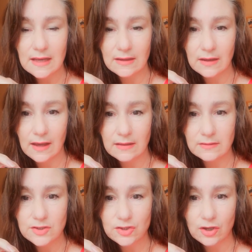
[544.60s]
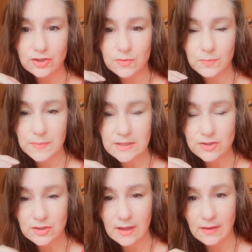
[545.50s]
and start to piece
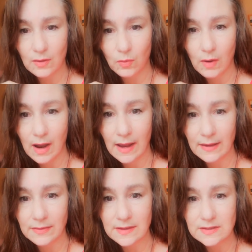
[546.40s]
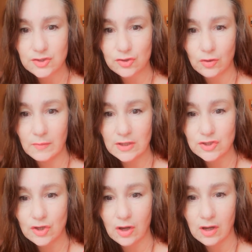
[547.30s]
together why there's so
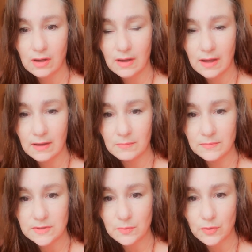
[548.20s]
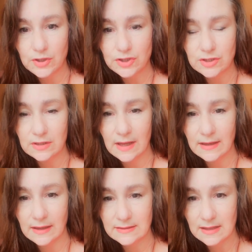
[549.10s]
much depression
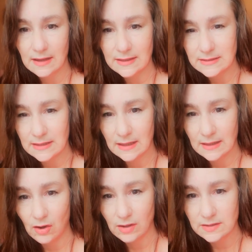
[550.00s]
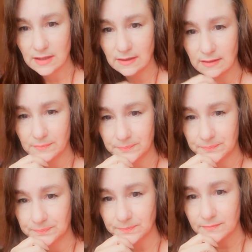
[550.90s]
and anxiety and heartache
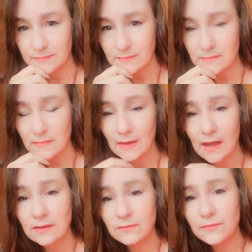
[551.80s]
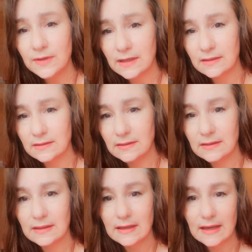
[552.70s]
and fear
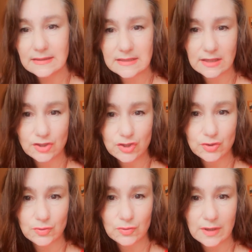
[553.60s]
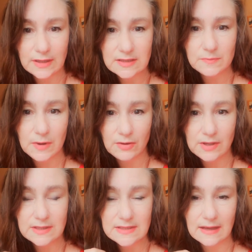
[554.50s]
attached to an
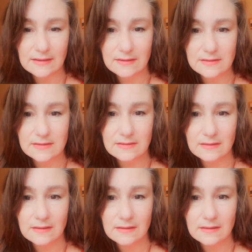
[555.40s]
experience like this.